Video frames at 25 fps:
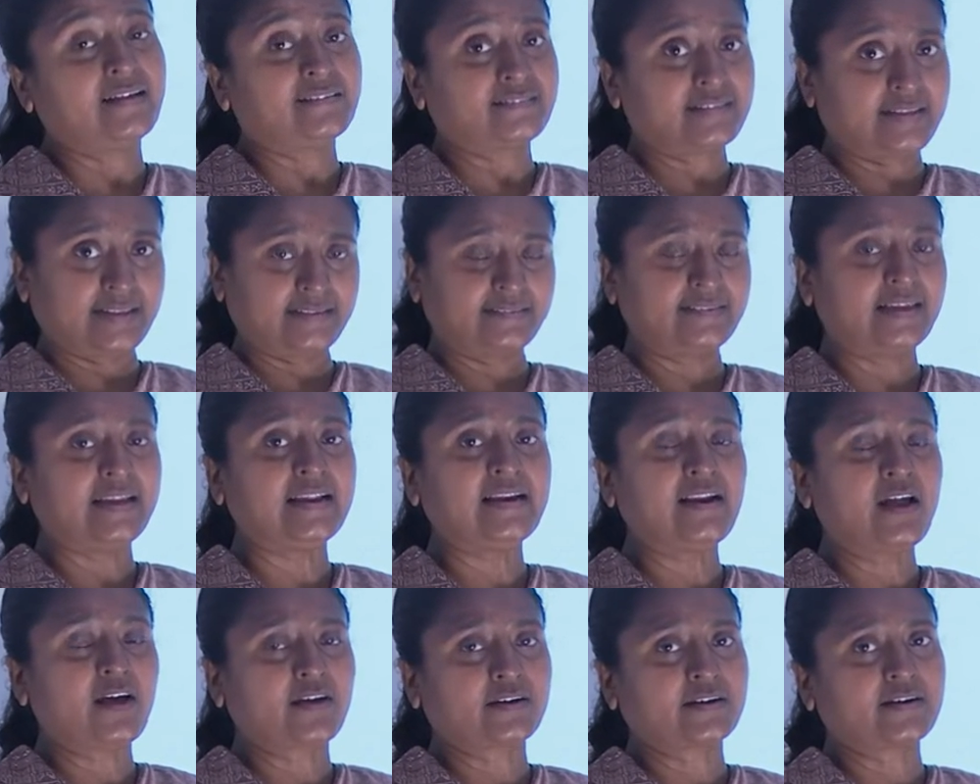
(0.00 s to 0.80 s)

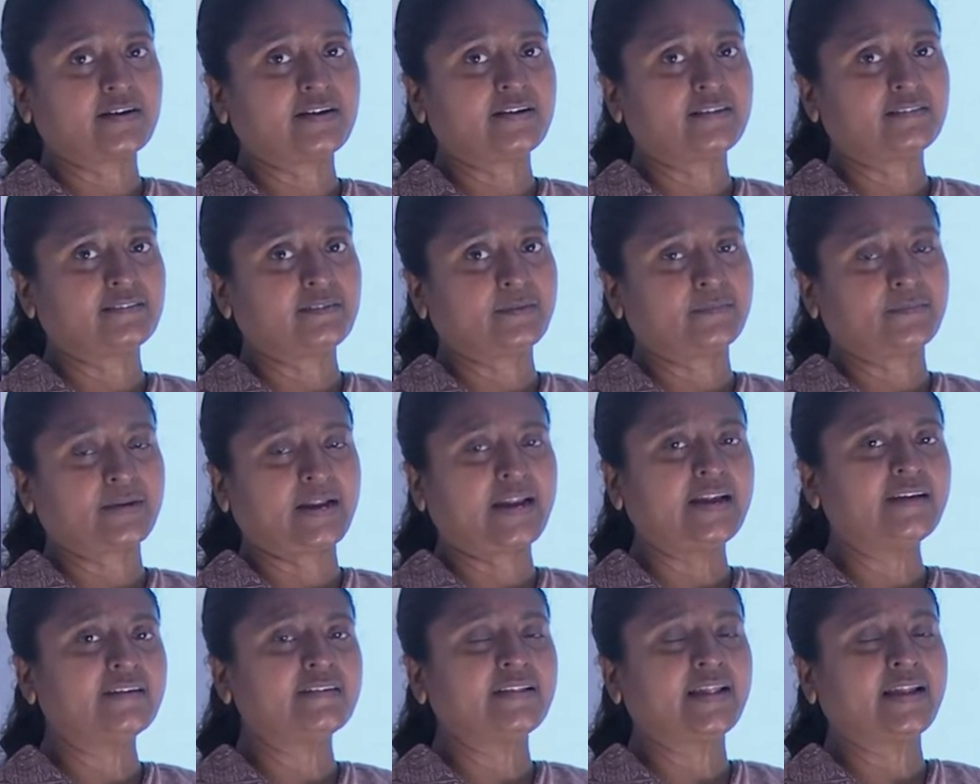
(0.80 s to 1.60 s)
sessile organism
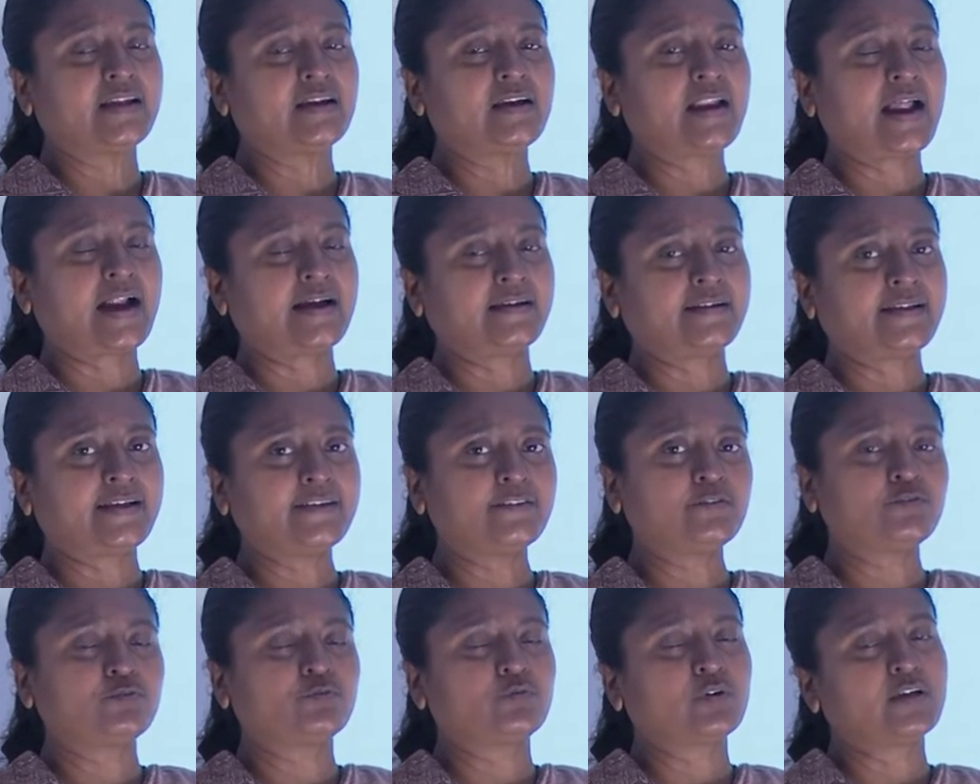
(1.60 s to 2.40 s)
right they will
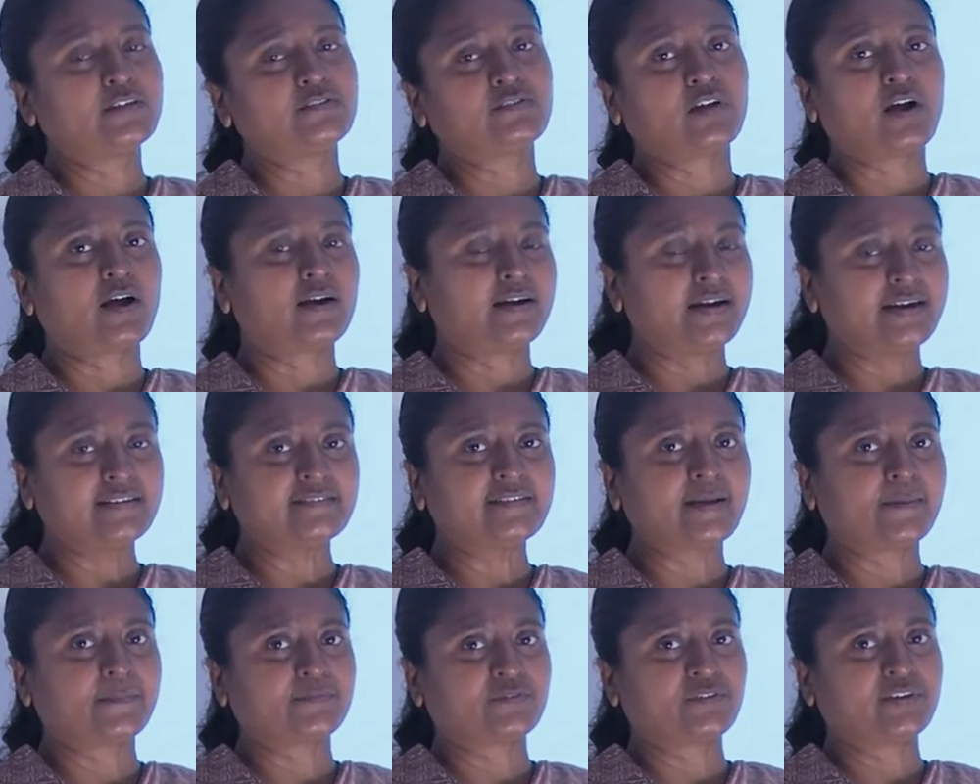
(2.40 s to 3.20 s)
attach to a solid
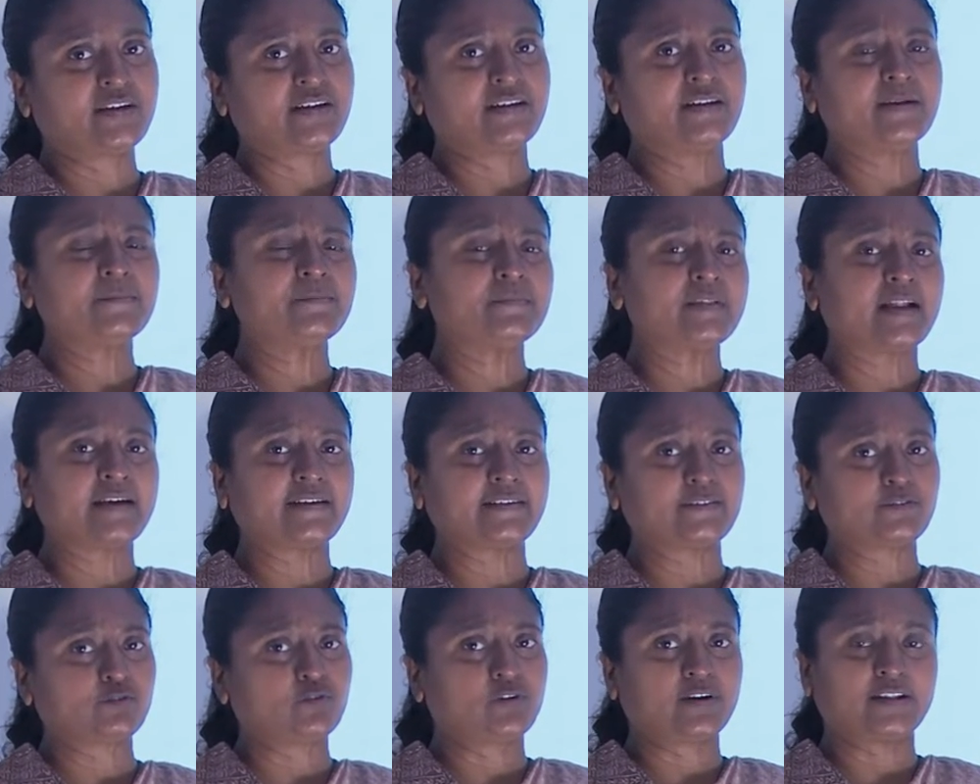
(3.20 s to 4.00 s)
substratum that
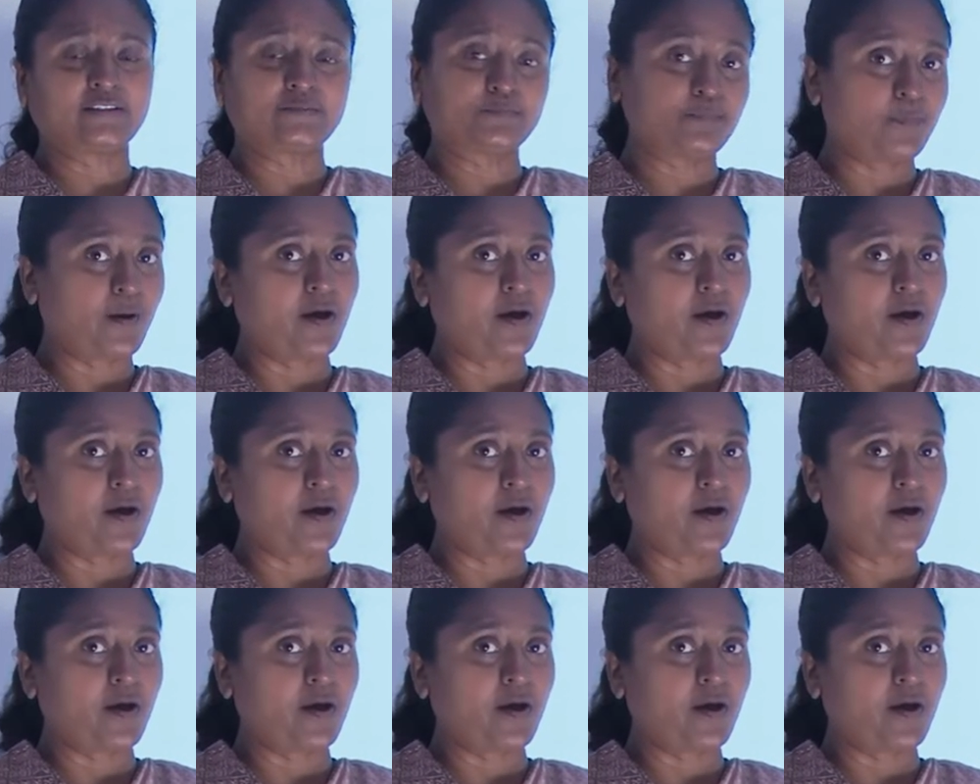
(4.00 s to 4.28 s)
is known as